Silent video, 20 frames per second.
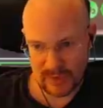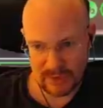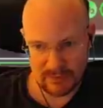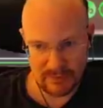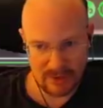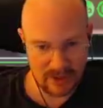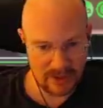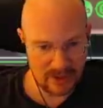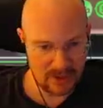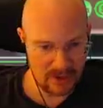
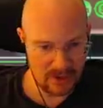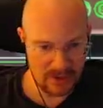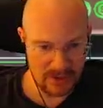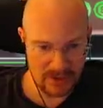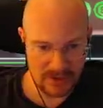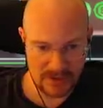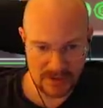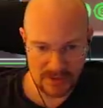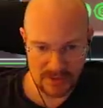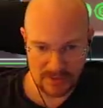My
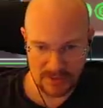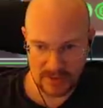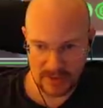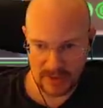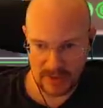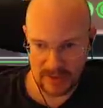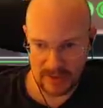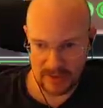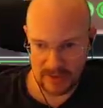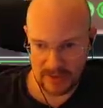goodness.
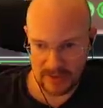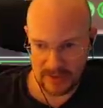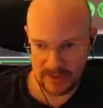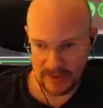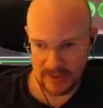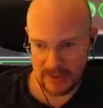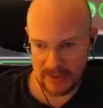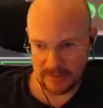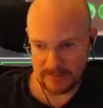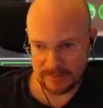Okay.
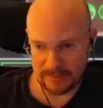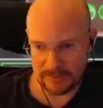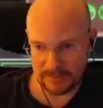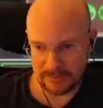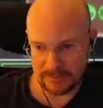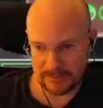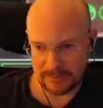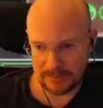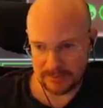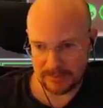Um,
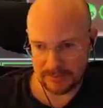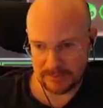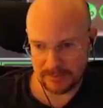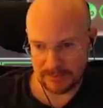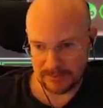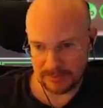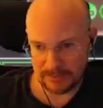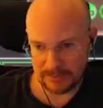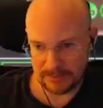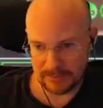
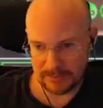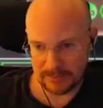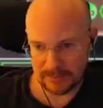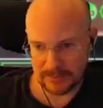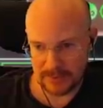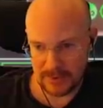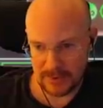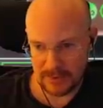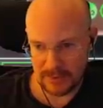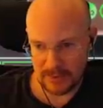
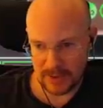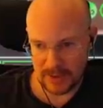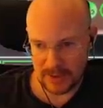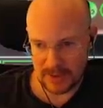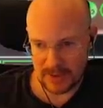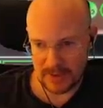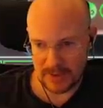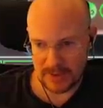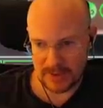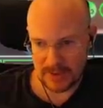let's do
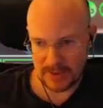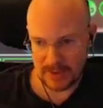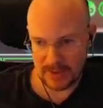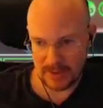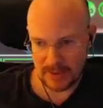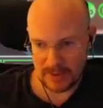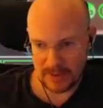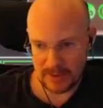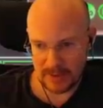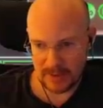this.
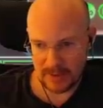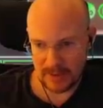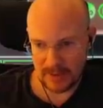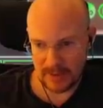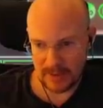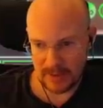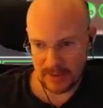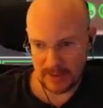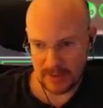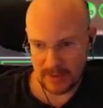
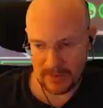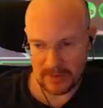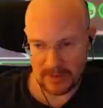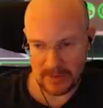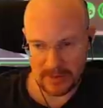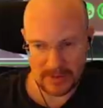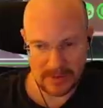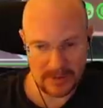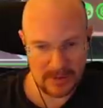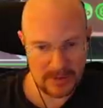
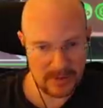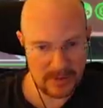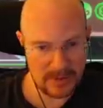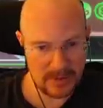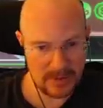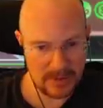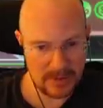This.